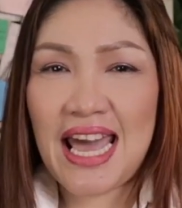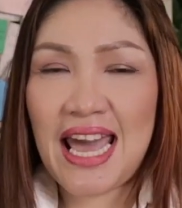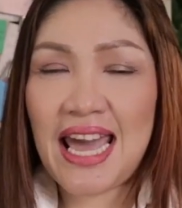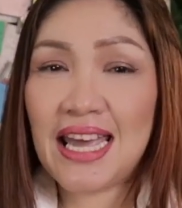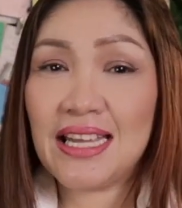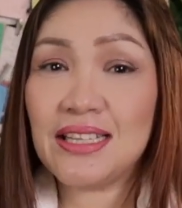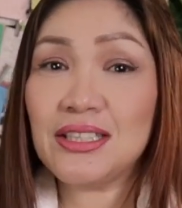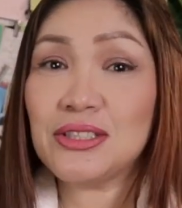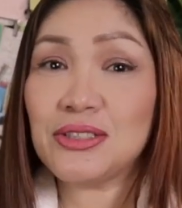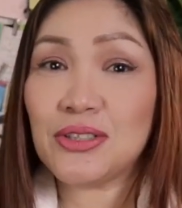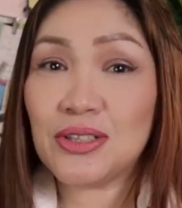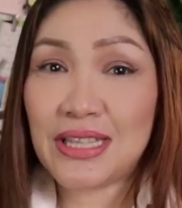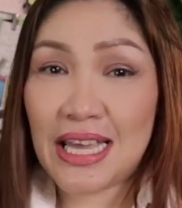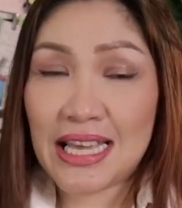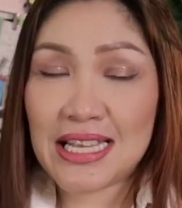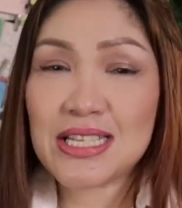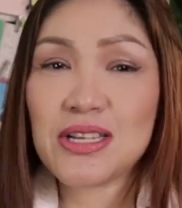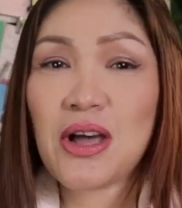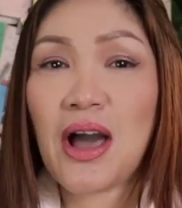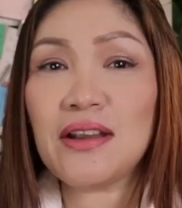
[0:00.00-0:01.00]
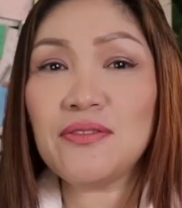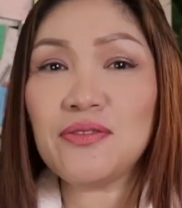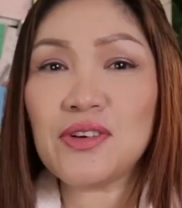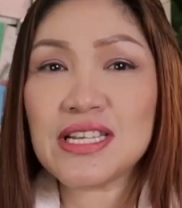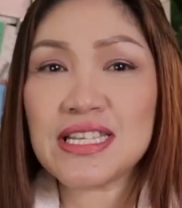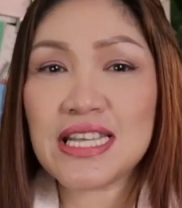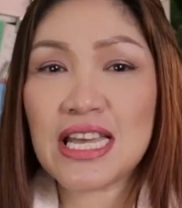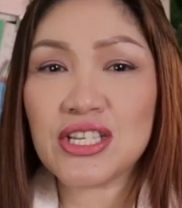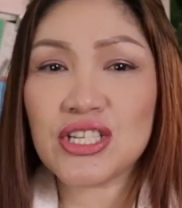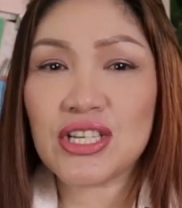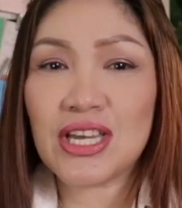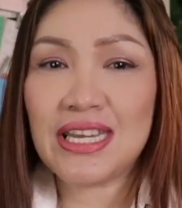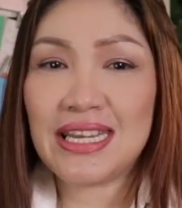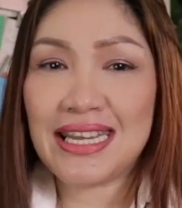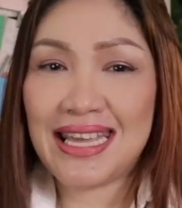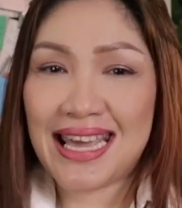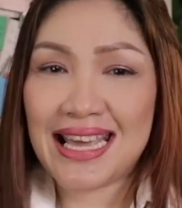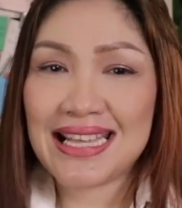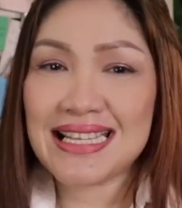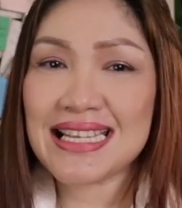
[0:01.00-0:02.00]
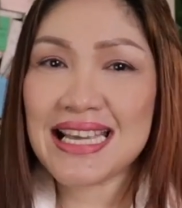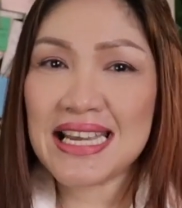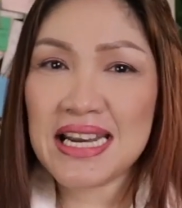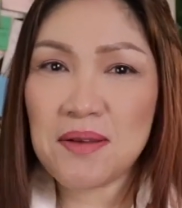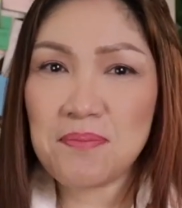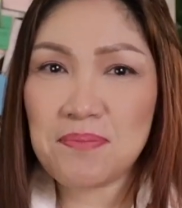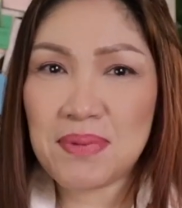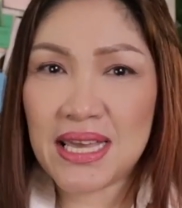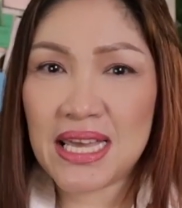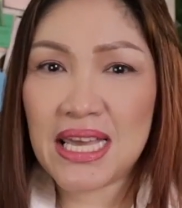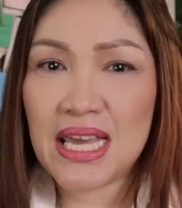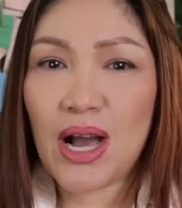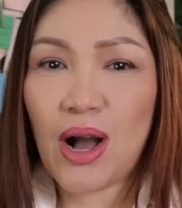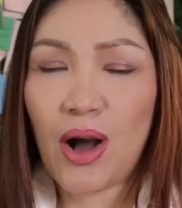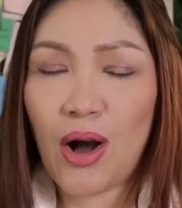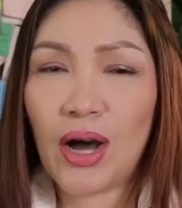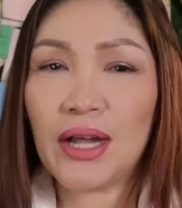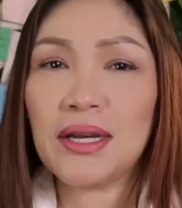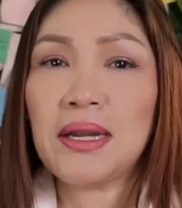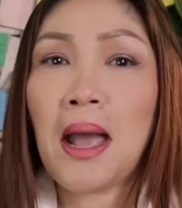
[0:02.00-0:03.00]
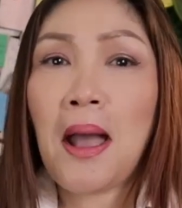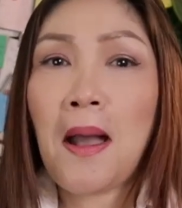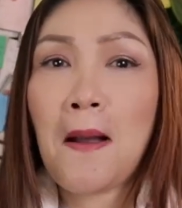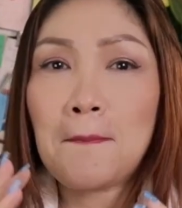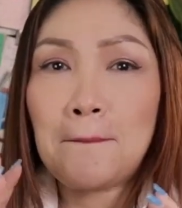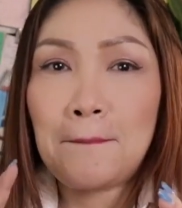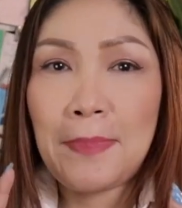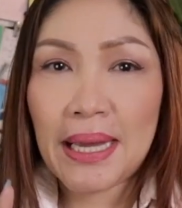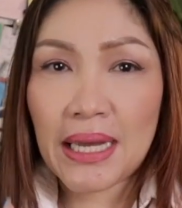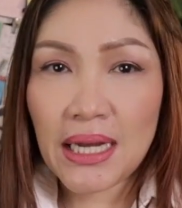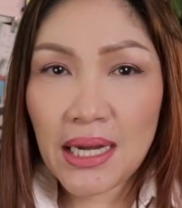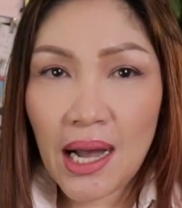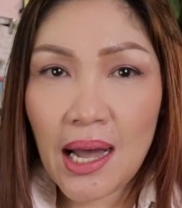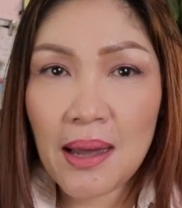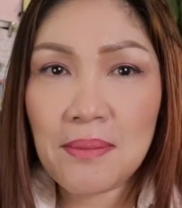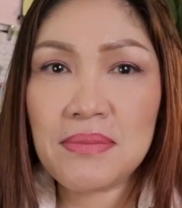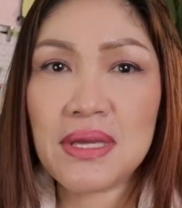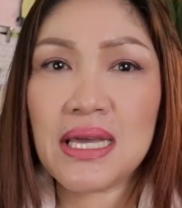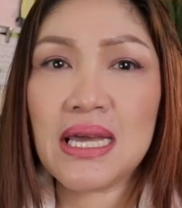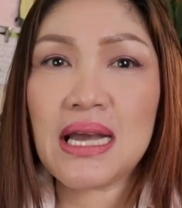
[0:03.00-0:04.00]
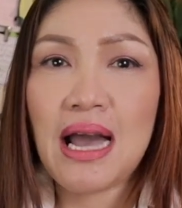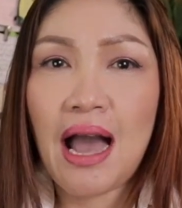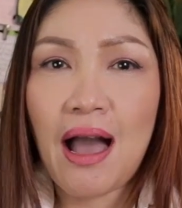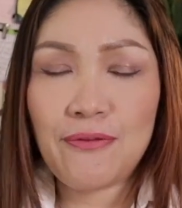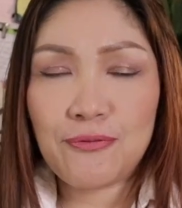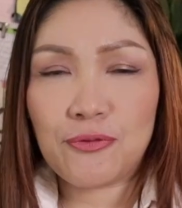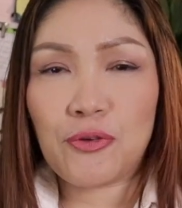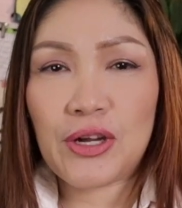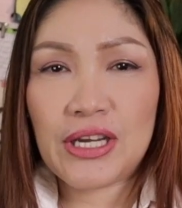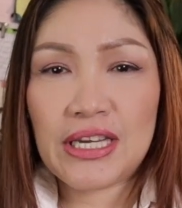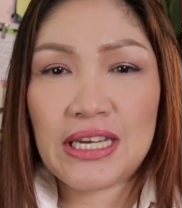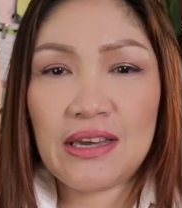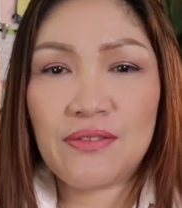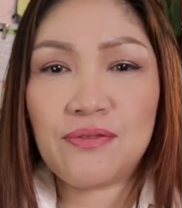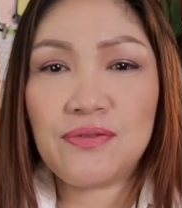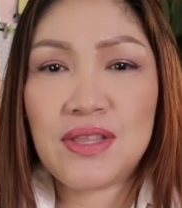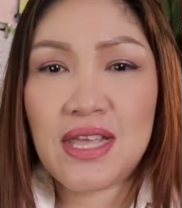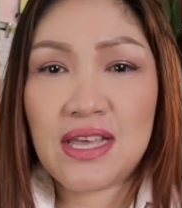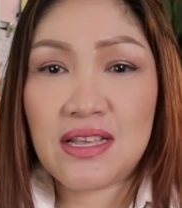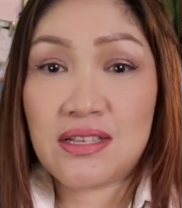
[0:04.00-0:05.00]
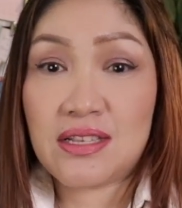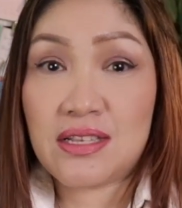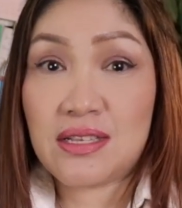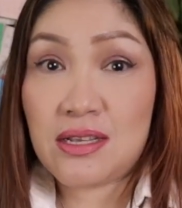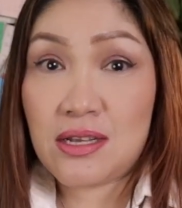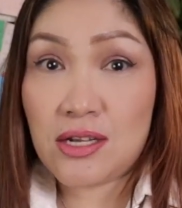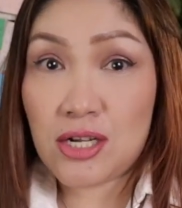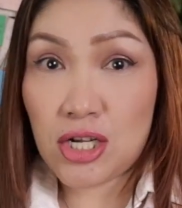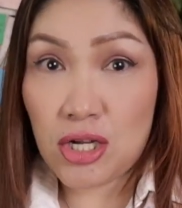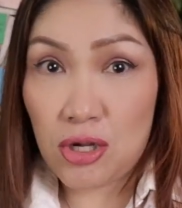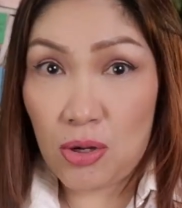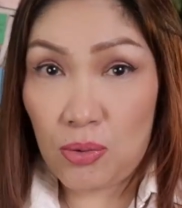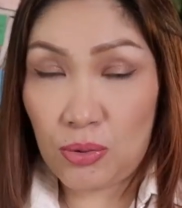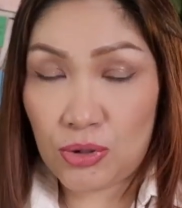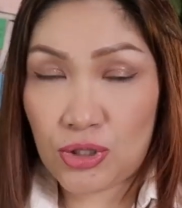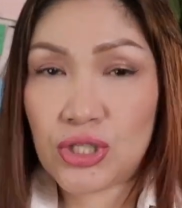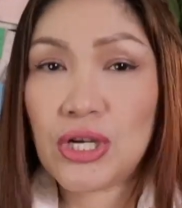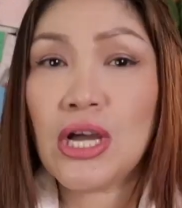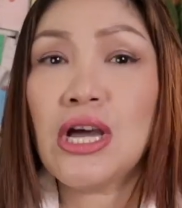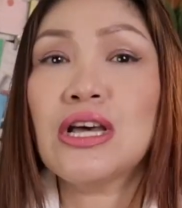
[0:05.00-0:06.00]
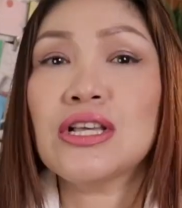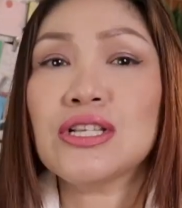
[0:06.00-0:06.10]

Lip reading: And today's conversation is going to be on becoming a forgiveness coach.